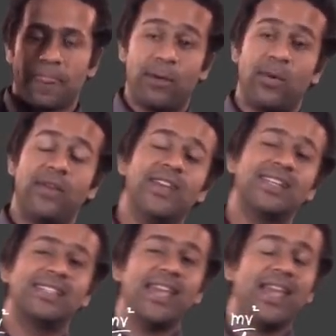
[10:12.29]
Now when we
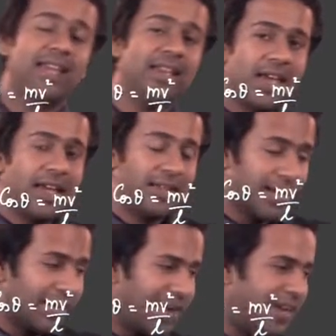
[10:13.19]
are saying
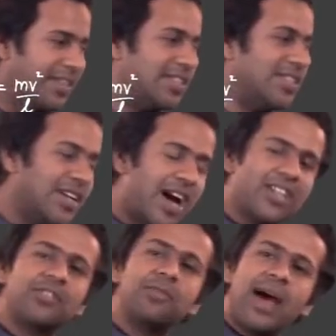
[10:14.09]
that it
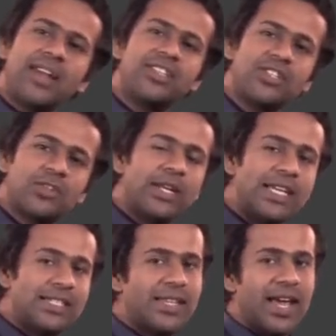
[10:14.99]
just manages to
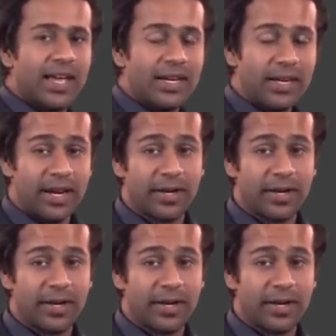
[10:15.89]
reach there,